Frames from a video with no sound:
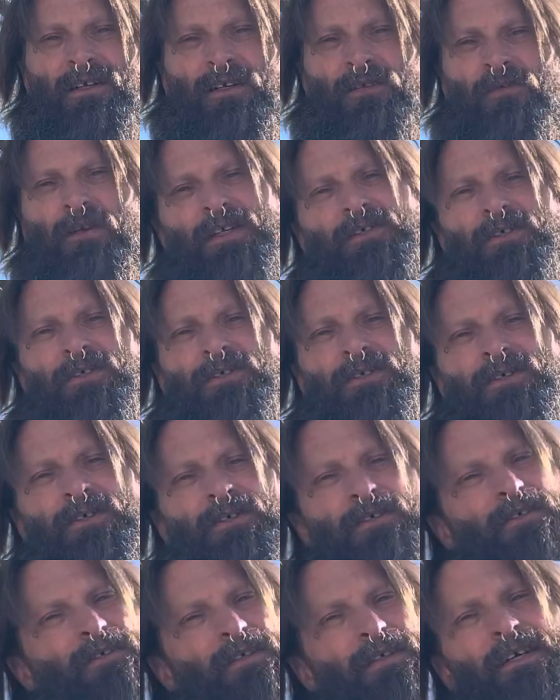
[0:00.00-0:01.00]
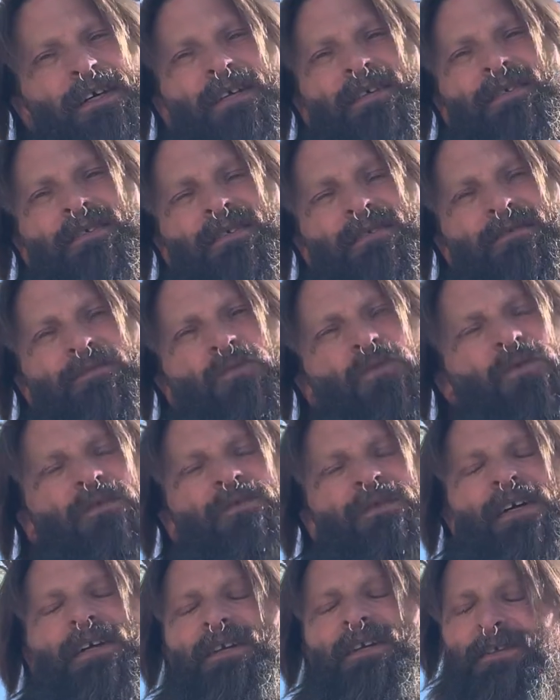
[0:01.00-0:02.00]
a Western shirt and a nice wool
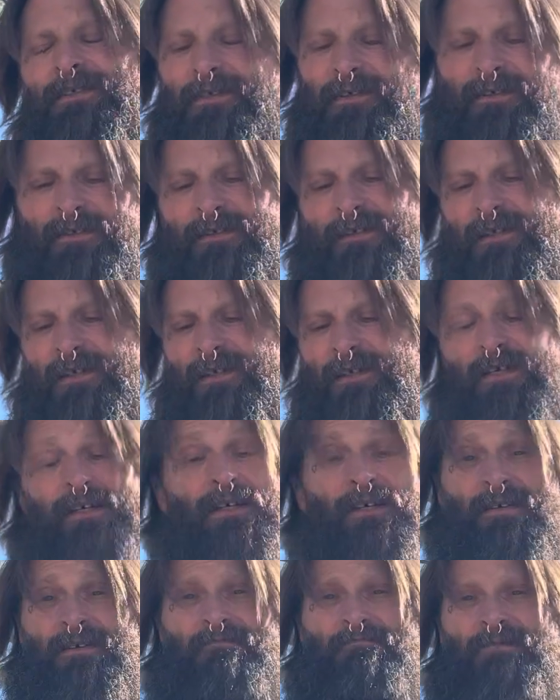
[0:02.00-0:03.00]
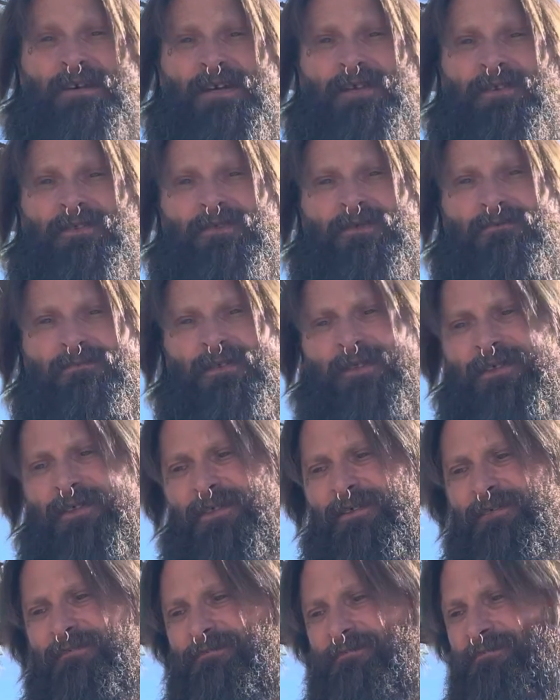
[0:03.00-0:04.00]
vest. And you
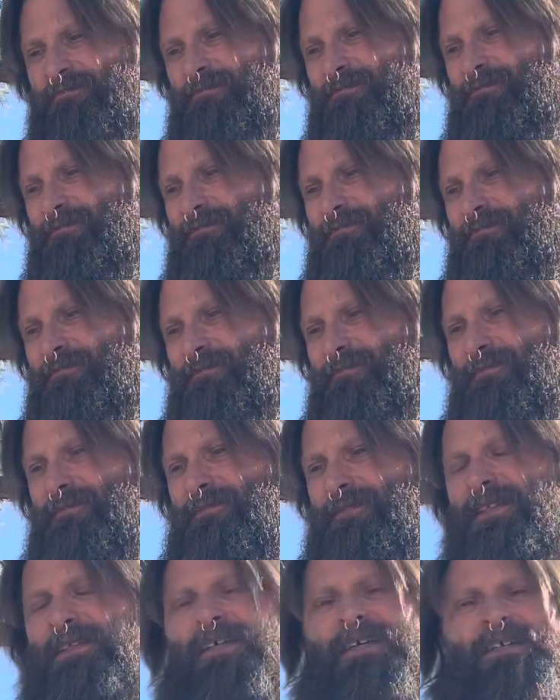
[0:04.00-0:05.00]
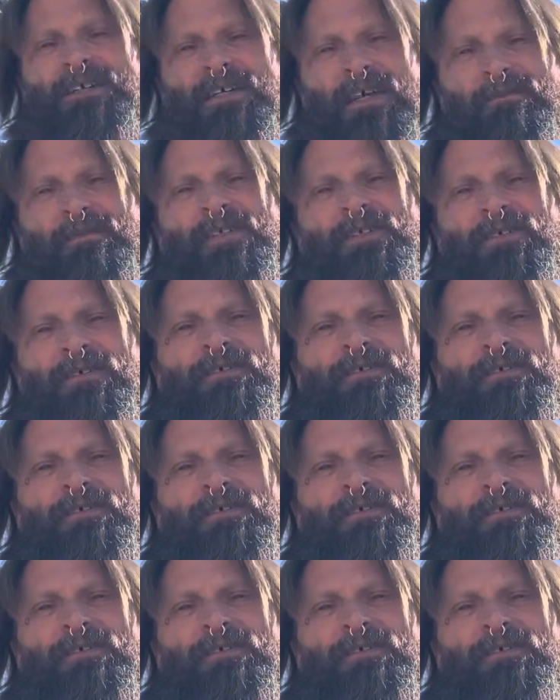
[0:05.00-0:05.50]
really, unless, I mean, you're